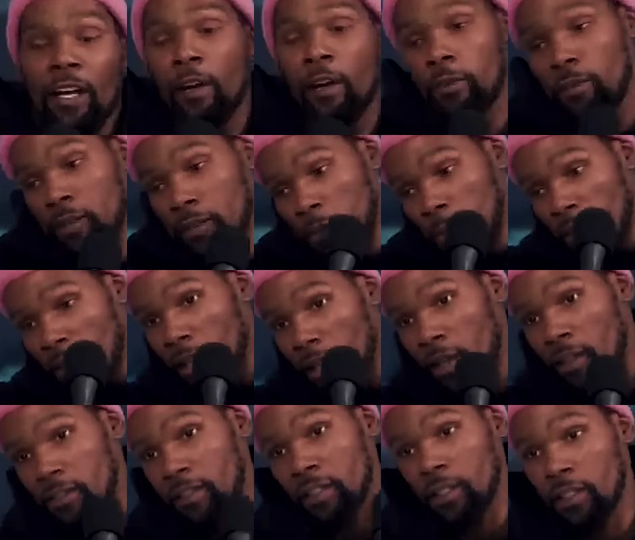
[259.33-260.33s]
Yo, because we
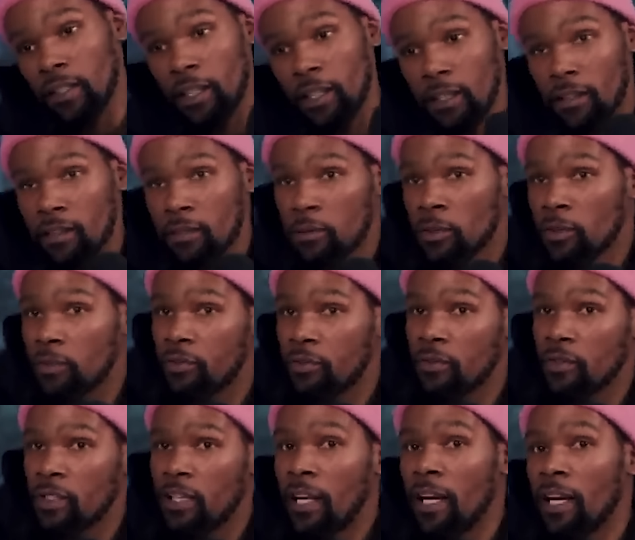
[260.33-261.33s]
all said that. Because
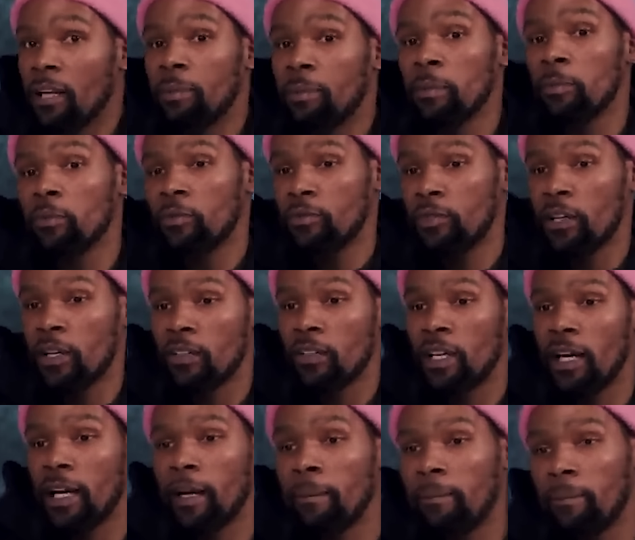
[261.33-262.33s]
a lot of people felt
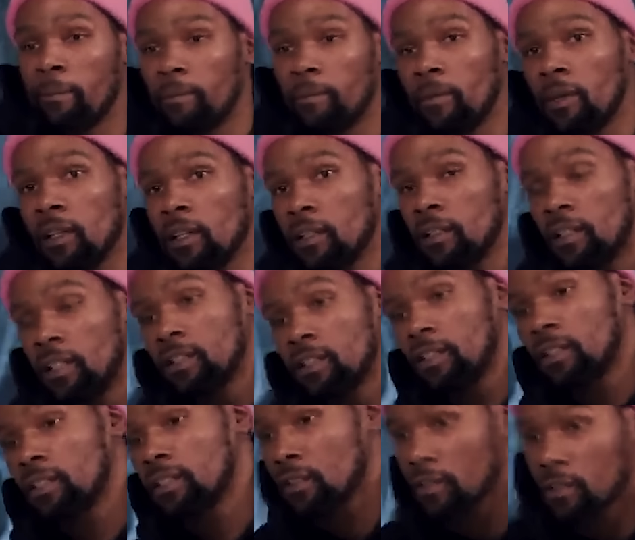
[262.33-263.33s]
like,
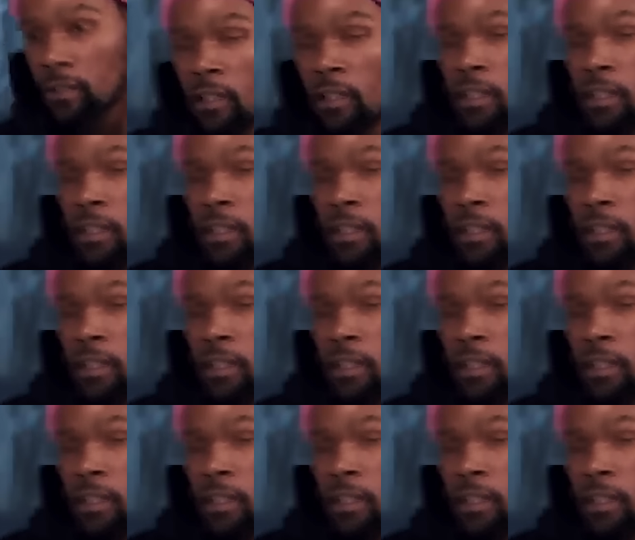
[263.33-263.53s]
because